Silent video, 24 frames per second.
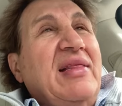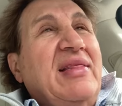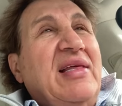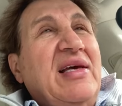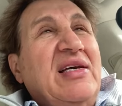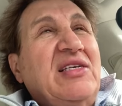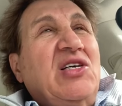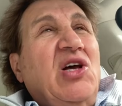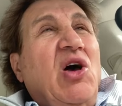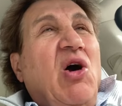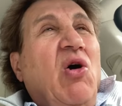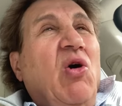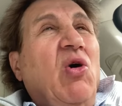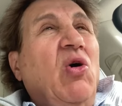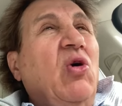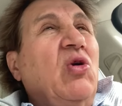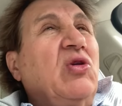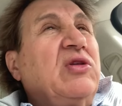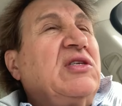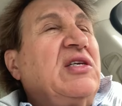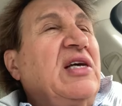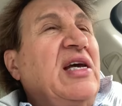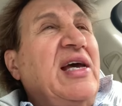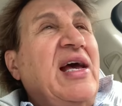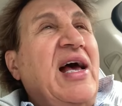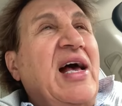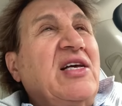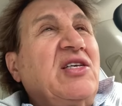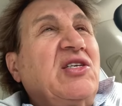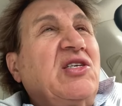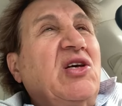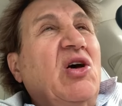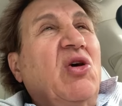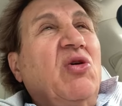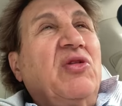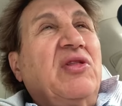this whole
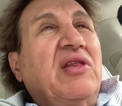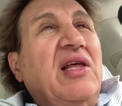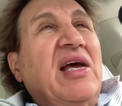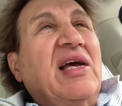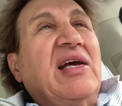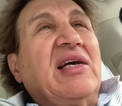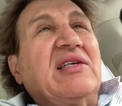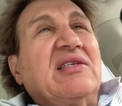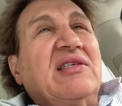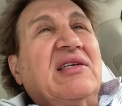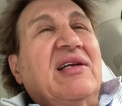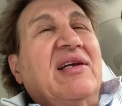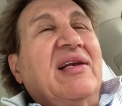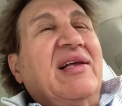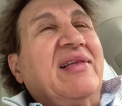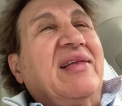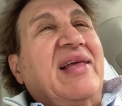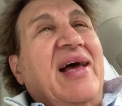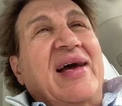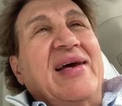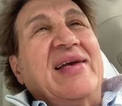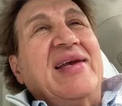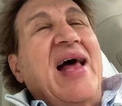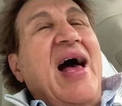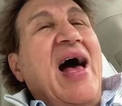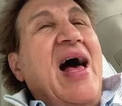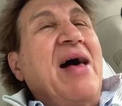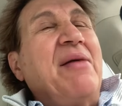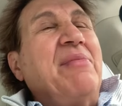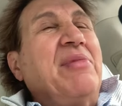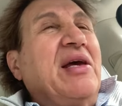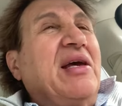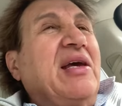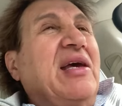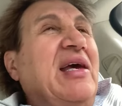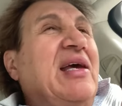DSO thing is in a
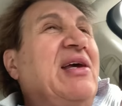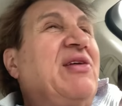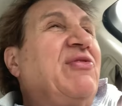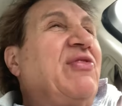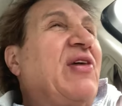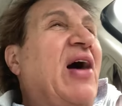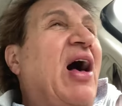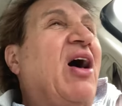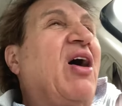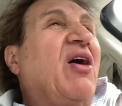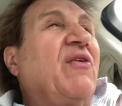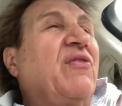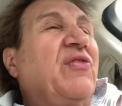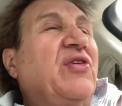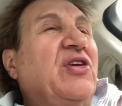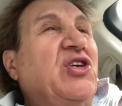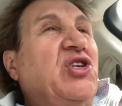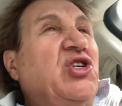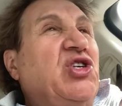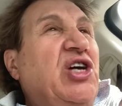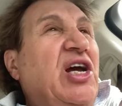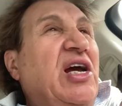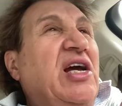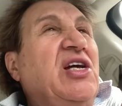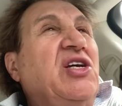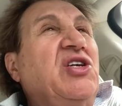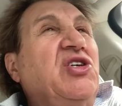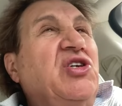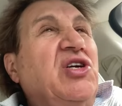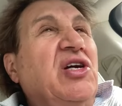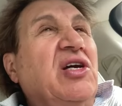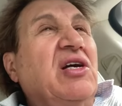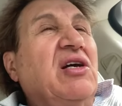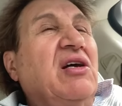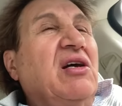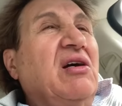dynamic, evolving,
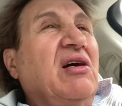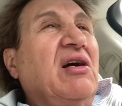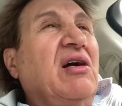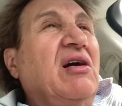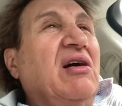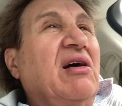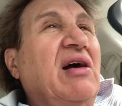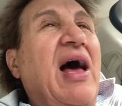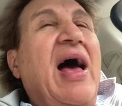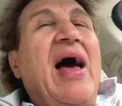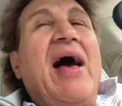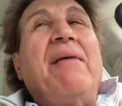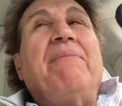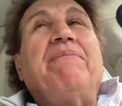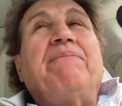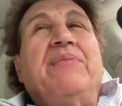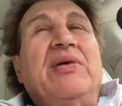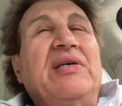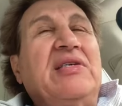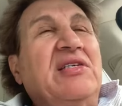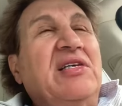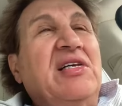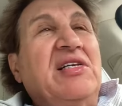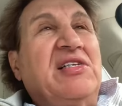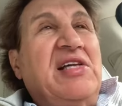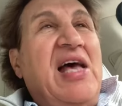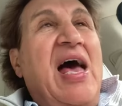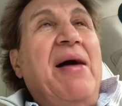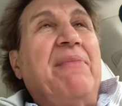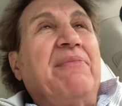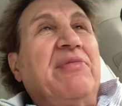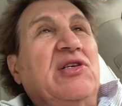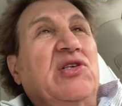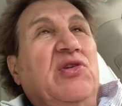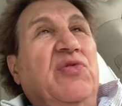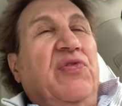changing uh, app business
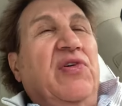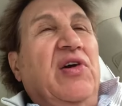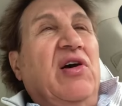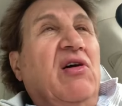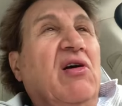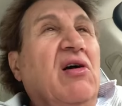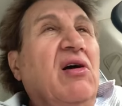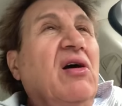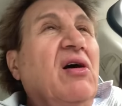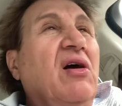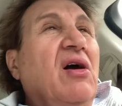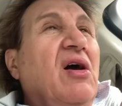atmosphere.